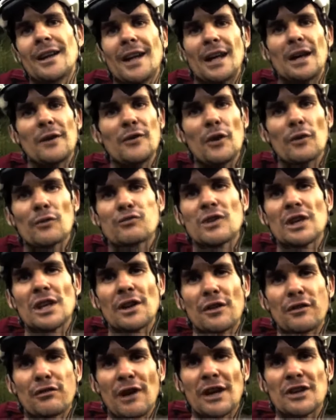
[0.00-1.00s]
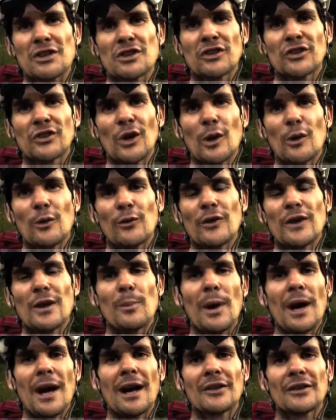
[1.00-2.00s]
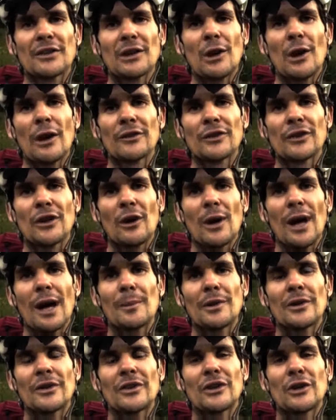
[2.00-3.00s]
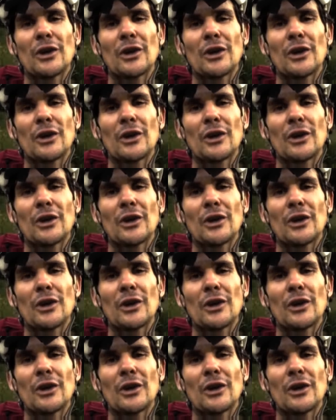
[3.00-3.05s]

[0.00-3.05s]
And if you've really thrashed yourself in your past lifestyle habits,